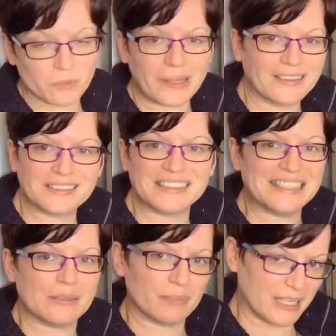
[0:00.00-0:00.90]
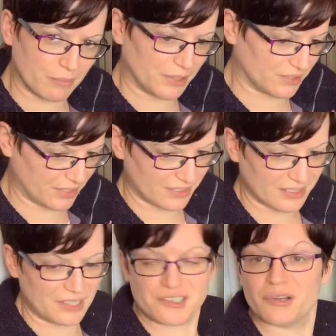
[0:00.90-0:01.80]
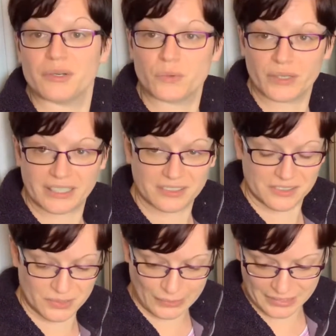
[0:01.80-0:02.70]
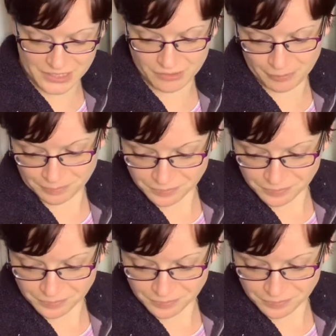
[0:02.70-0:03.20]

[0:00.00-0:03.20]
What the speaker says: well as it needing pigment, etc., which we'll get onto later on.